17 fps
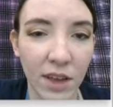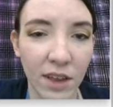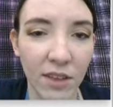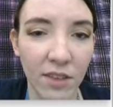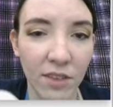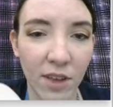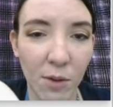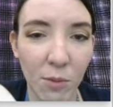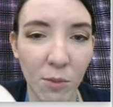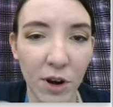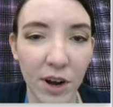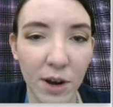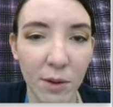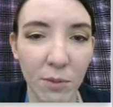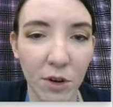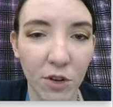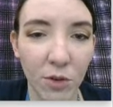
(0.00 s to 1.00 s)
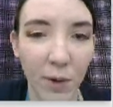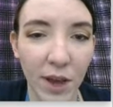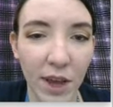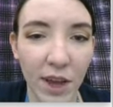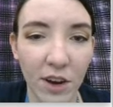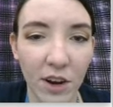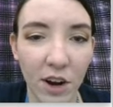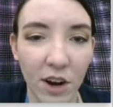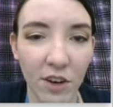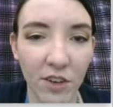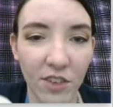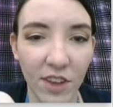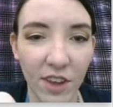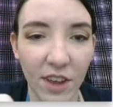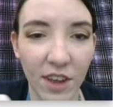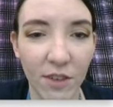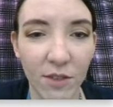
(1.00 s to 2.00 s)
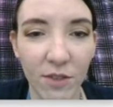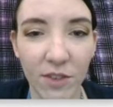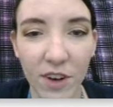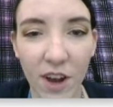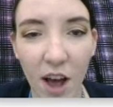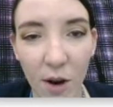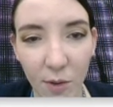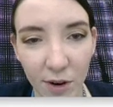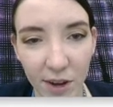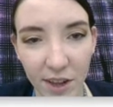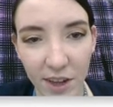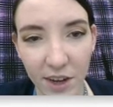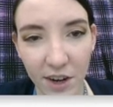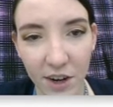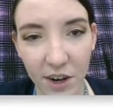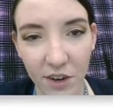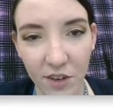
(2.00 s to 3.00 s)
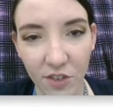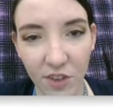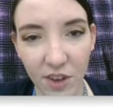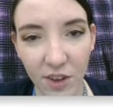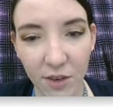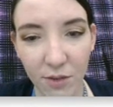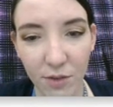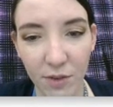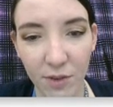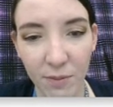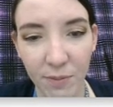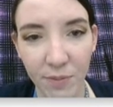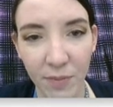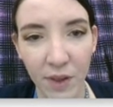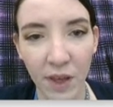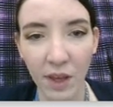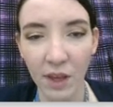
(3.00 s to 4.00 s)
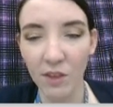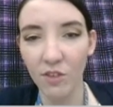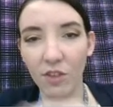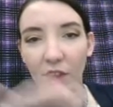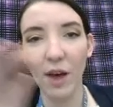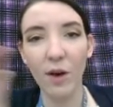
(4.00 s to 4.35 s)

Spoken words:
somewhere in between cursive, not really cursive. So that